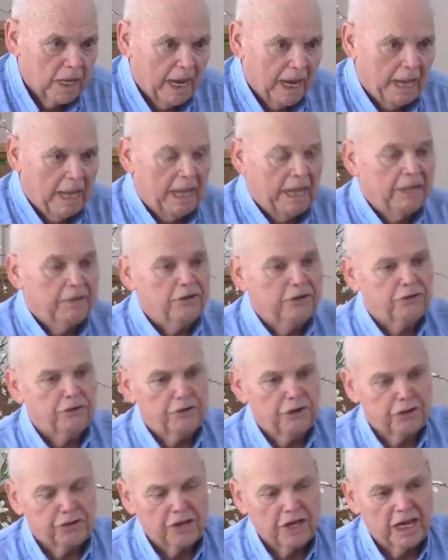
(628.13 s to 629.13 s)
And
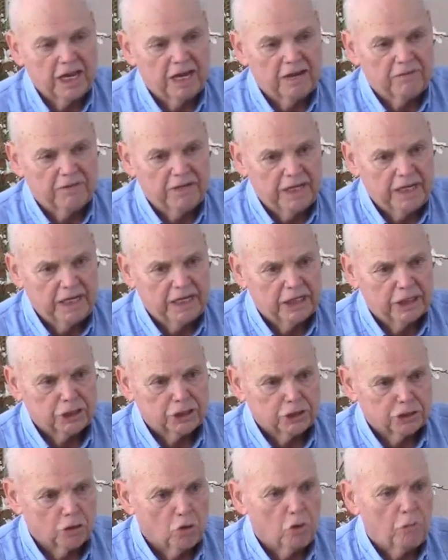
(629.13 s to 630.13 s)
the thing of it is,
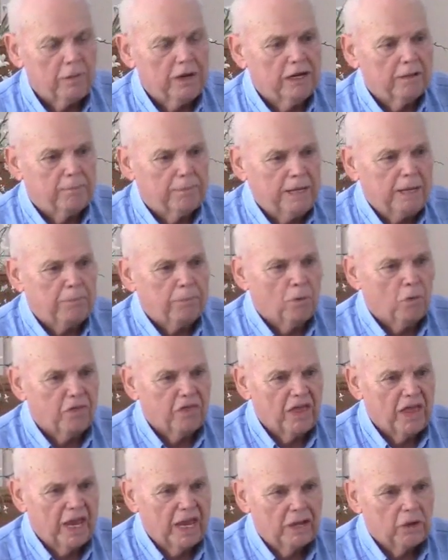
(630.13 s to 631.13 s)
so many people
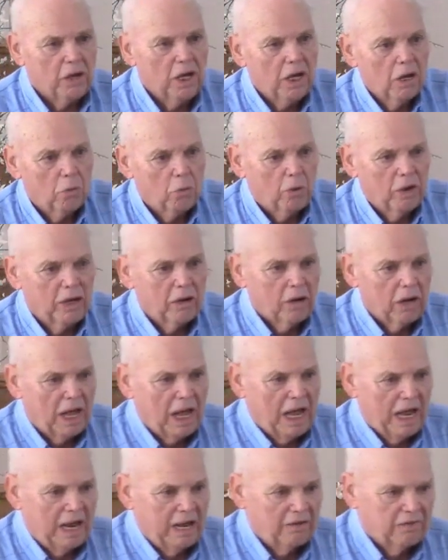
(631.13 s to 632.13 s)
think, well,
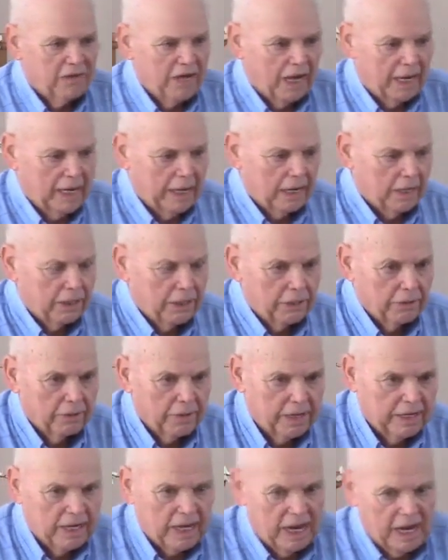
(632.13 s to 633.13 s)
I have got out here
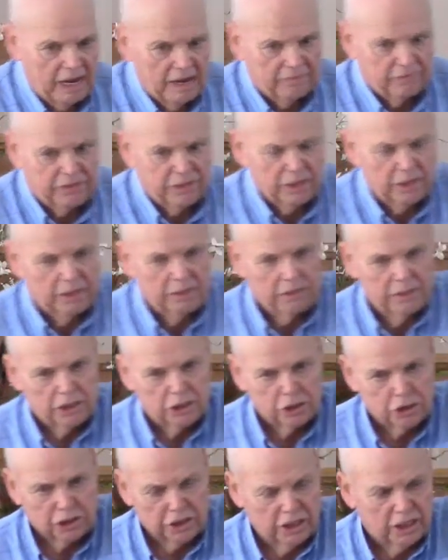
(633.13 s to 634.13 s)
and I have done
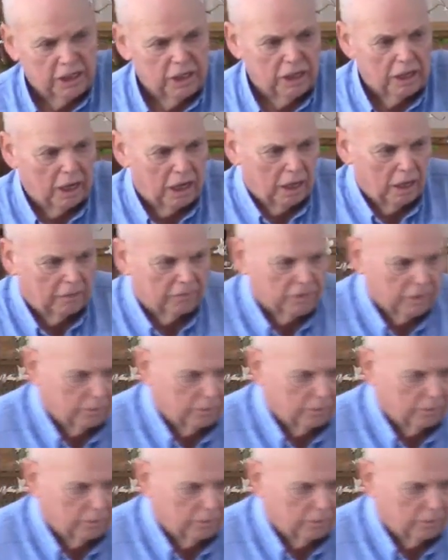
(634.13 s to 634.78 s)
this sin, I have